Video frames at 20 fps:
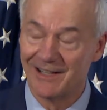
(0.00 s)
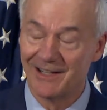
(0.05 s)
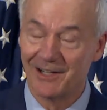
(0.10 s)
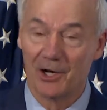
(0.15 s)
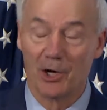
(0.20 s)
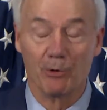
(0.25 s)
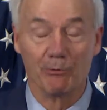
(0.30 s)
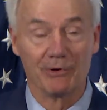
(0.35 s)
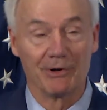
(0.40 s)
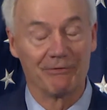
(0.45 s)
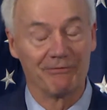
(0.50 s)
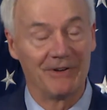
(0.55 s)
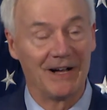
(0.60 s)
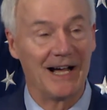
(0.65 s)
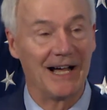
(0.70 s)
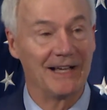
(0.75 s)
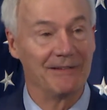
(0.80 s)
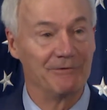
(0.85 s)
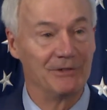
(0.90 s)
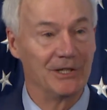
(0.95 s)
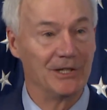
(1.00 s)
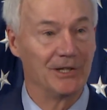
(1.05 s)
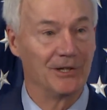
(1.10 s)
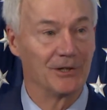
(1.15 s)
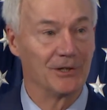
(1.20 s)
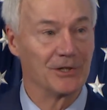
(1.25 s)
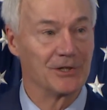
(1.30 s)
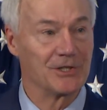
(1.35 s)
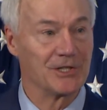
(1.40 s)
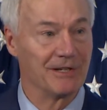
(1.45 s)
over 5
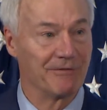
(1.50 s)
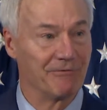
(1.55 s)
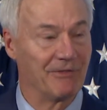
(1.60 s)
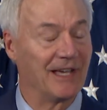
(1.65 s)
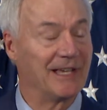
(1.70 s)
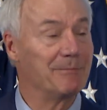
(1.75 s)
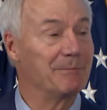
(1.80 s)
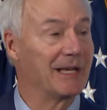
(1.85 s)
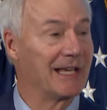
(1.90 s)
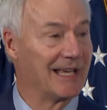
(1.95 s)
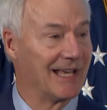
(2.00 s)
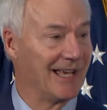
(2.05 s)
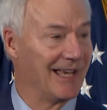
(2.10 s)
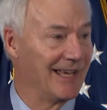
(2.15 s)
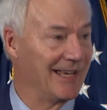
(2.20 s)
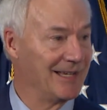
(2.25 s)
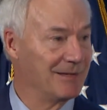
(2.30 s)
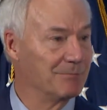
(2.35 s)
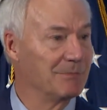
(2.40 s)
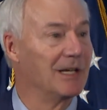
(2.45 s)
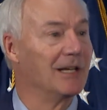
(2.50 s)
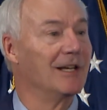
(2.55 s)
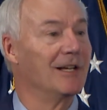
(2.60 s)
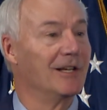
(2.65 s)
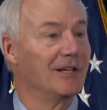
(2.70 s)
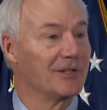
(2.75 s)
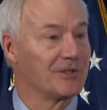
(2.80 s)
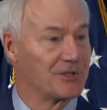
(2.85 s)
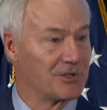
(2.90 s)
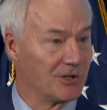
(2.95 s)
years if they became
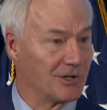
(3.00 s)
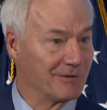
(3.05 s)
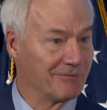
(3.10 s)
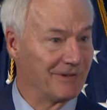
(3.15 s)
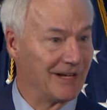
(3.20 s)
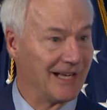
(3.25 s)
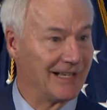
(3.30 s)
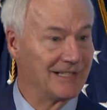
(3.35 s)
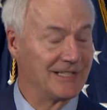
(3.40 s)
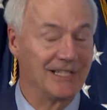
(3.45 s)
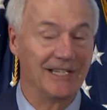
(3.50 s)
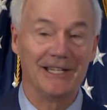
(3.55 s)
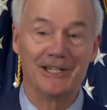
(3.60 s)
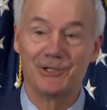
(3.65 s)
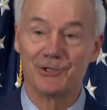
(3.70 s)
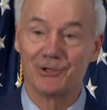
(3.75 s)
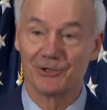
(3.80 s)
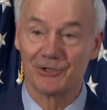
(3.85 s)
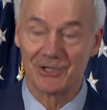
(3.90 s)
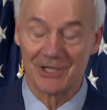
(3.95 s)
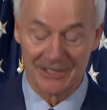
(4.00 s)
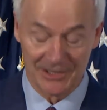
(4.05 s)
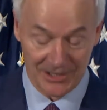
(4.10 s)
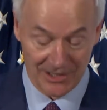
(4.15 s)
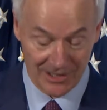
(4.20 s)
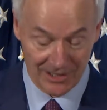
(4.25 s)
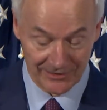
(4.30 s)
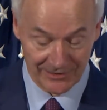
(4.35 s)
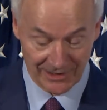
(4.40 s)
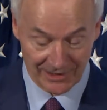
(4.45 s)
certified teachers and
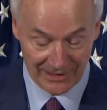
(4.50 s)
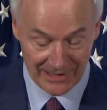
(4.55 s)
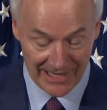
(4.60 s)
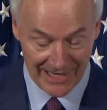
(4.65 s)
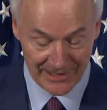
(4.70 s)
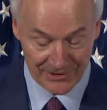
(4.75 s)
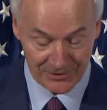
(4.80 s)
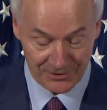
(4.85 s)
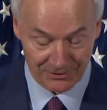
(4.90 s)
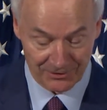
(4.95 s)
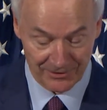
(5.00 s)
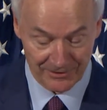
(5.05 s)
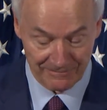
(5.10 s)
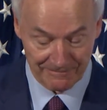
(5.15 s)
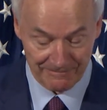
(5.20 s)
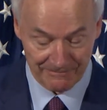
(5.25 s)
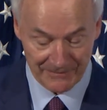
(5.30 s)
taught in the classroom.